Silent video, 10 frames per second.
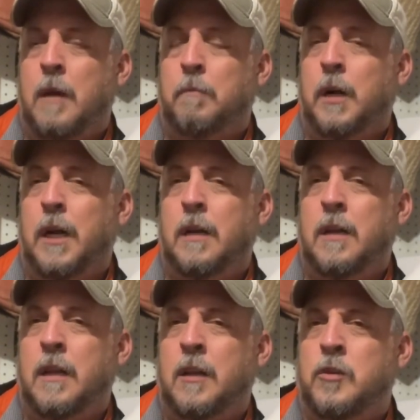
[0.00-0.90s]
But
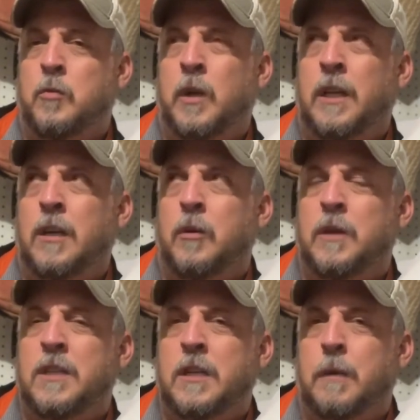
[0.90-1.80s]
there's really no
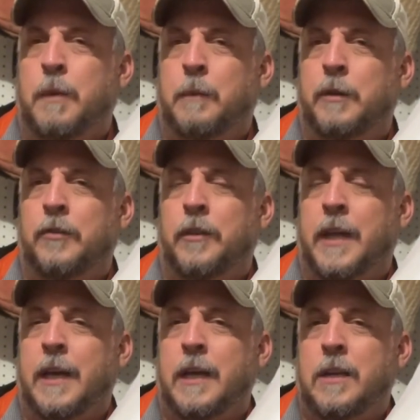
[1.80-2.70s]
reason your puppies at
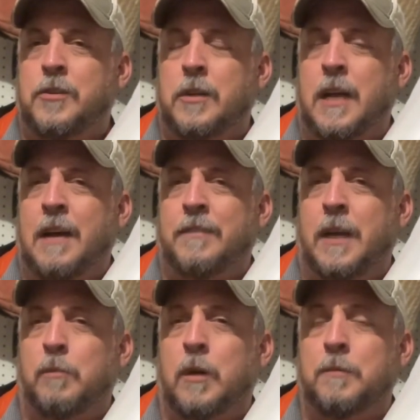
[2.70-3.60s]
that age should have
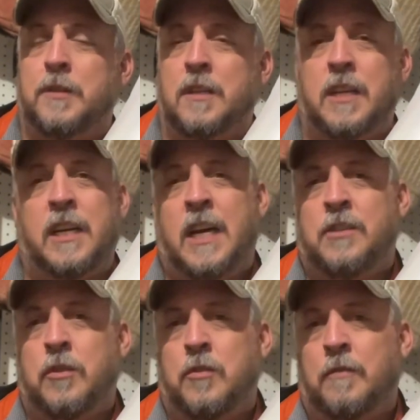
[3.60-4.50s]
tapeworms, because they
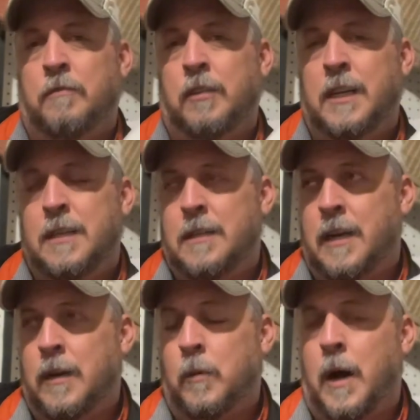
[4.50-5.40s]
catch those from fleas,
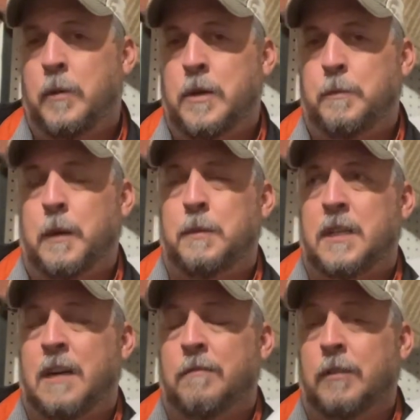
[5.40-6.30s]
and why would your puppies
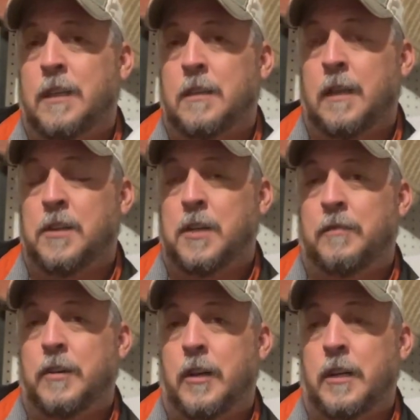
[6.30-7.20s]
have fleas unless you have
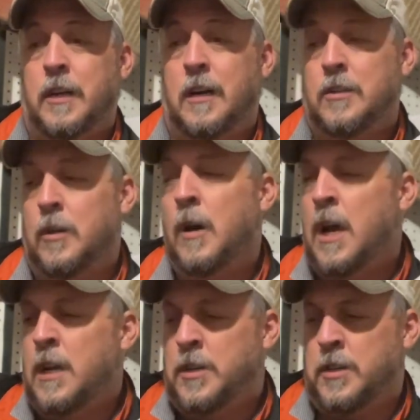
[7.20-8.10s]
a dirty yard? So
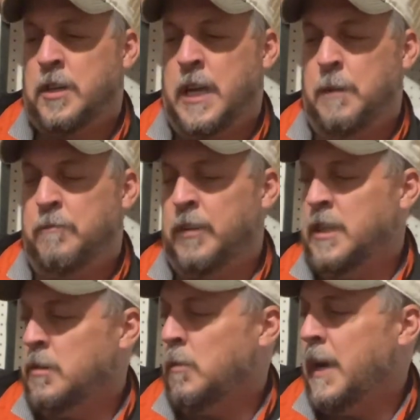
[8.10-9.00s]
just keep
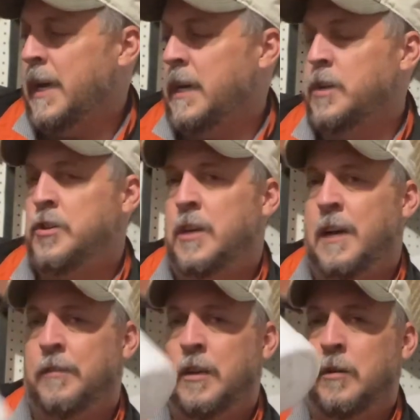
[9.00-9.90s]
fleas away, and you shouldn't
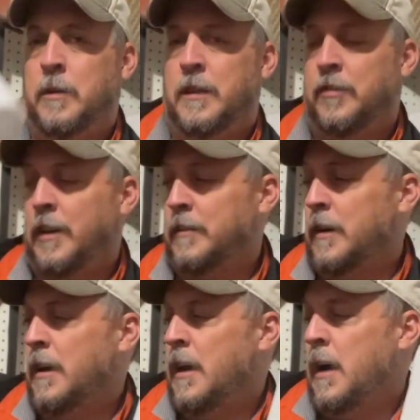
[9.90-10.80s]
have to deal with this
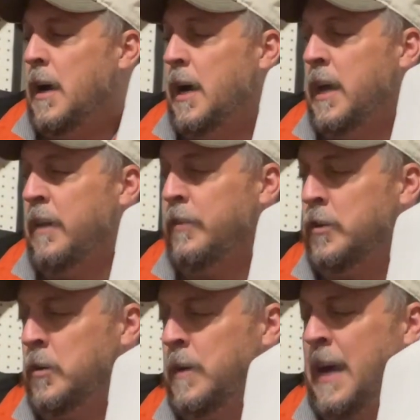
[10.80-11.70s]
ever. And if you
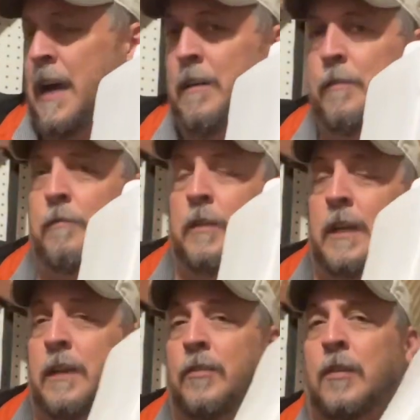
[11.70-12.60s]
do have
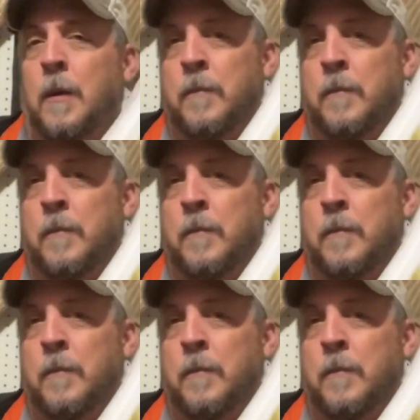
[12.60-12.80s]
fleas,